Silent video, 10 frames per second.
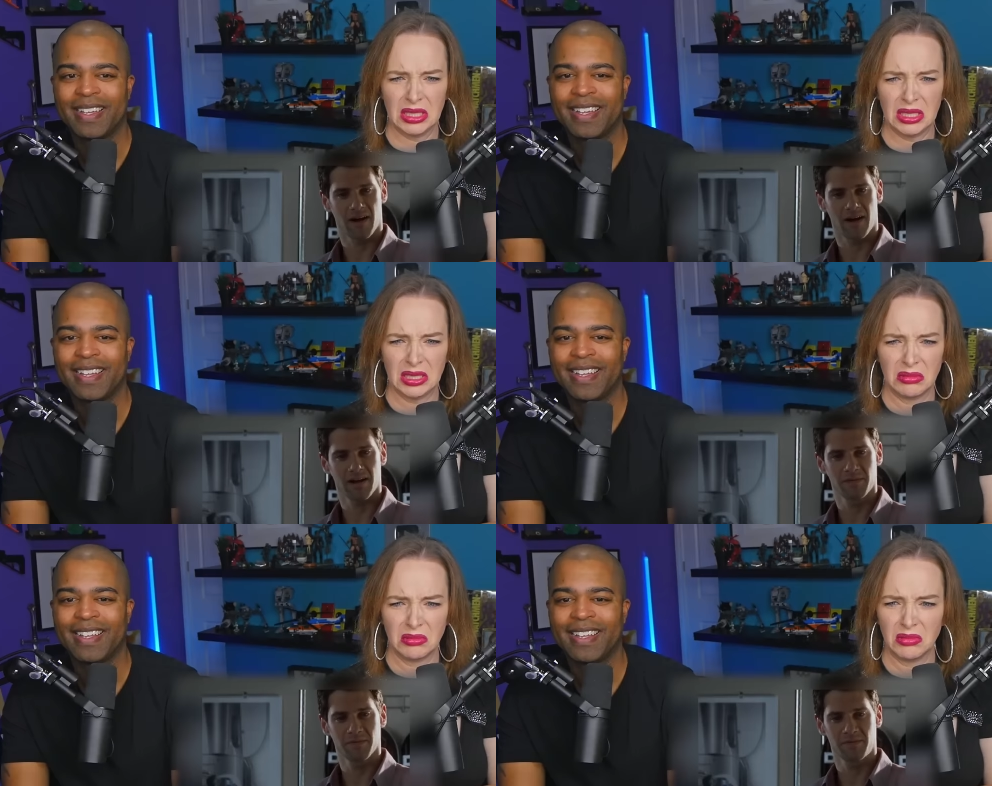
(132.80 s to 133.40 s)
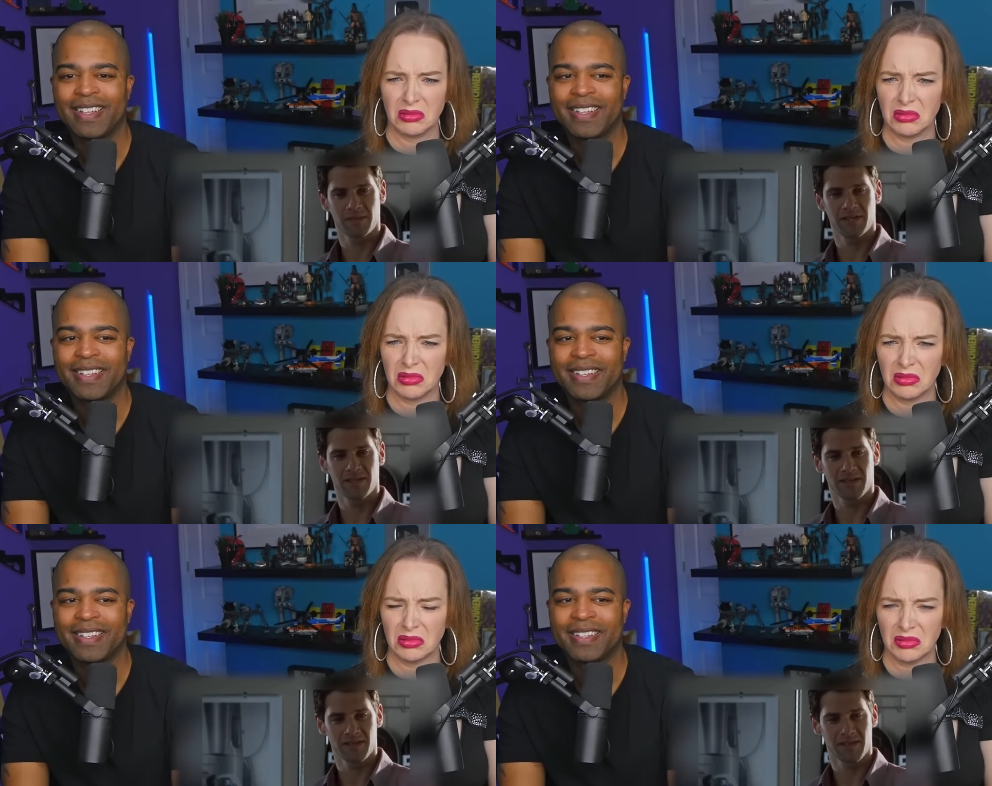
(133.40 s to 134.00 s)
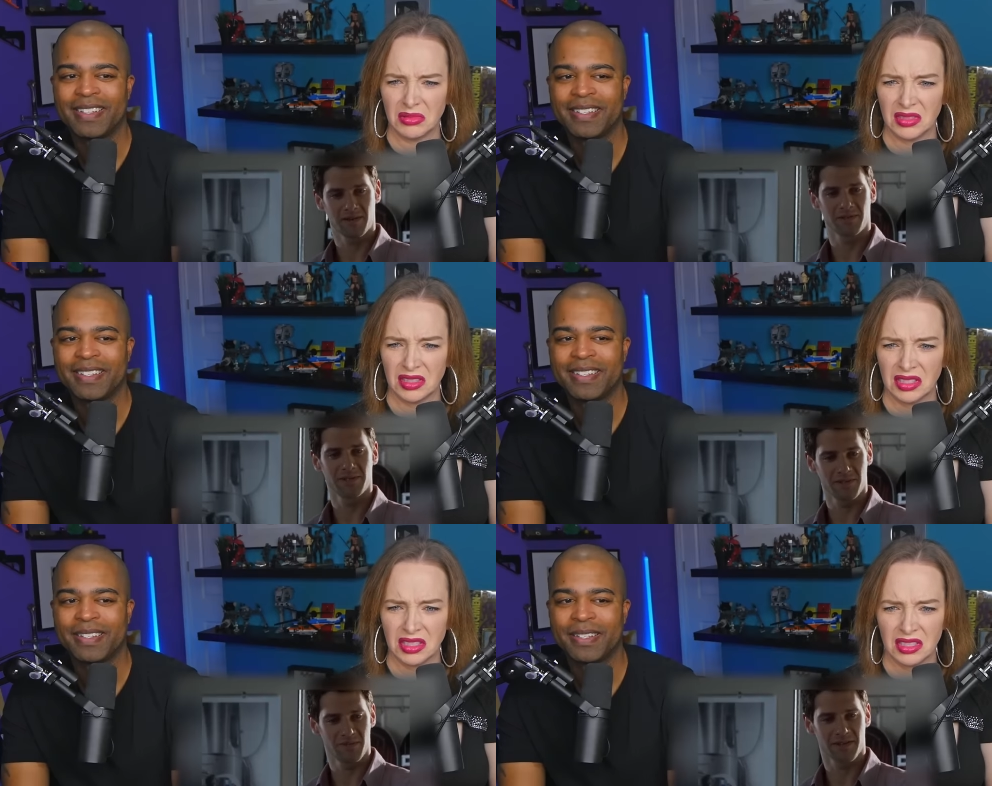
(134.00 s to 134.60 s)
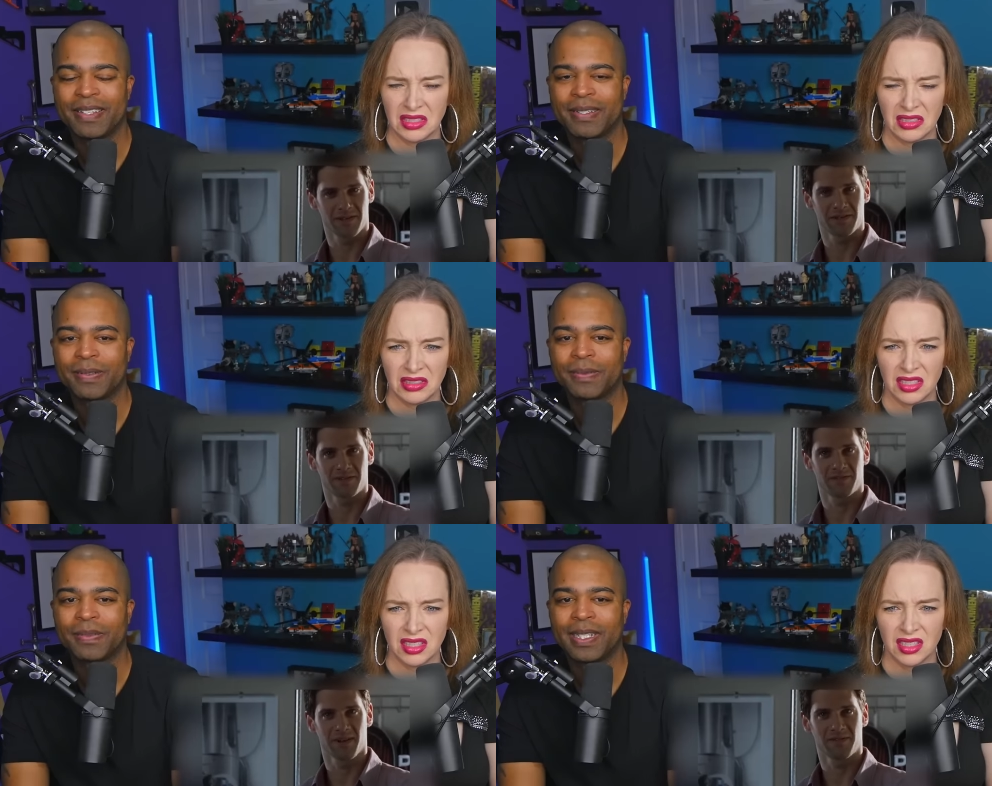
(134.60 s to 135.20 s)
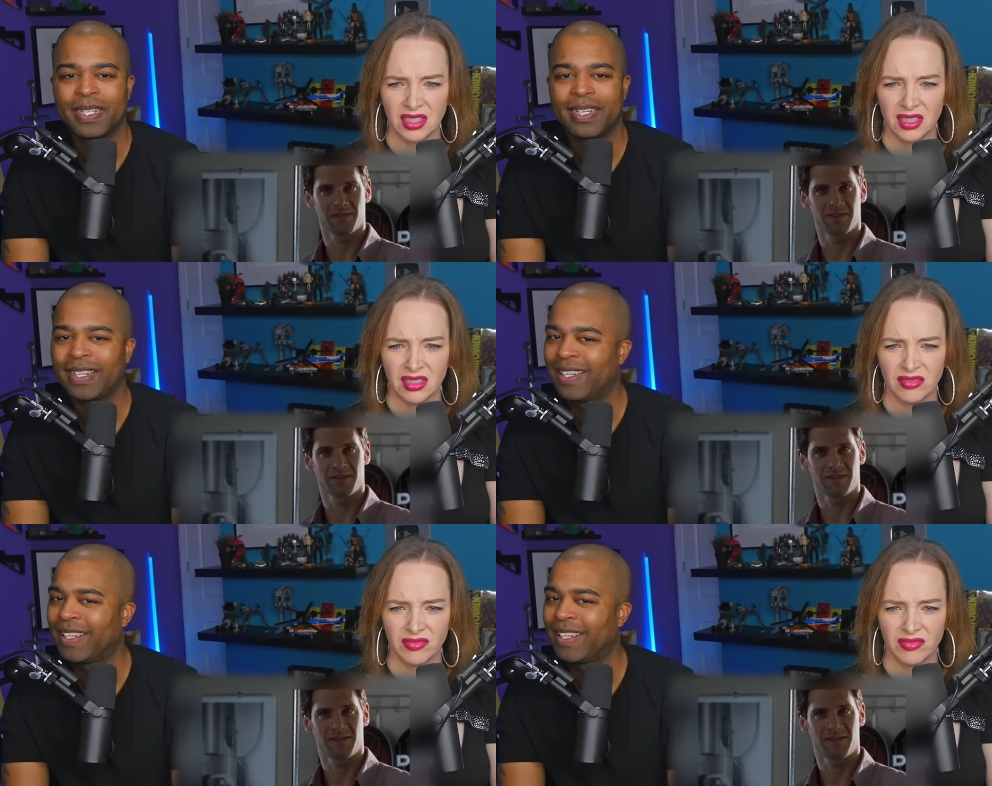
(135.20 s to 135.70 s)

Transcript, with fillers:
Speaker 1: I will be the only one driving this